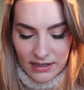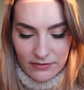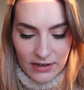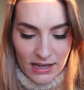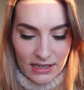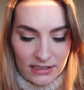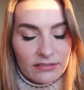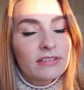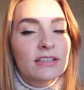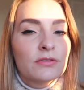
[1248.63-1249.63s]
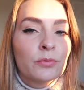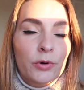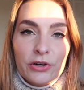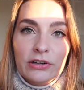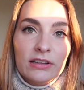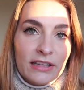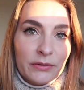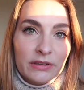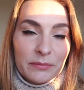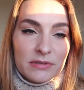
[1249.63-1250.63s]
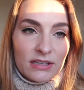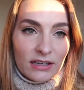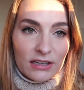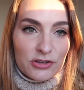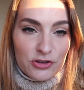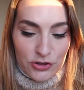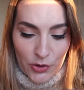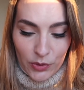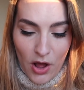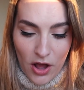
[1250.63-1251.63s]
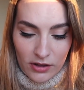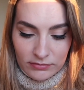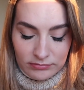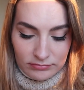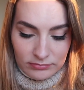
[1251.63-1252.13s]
I've not even worn a liquid lipstick in so long.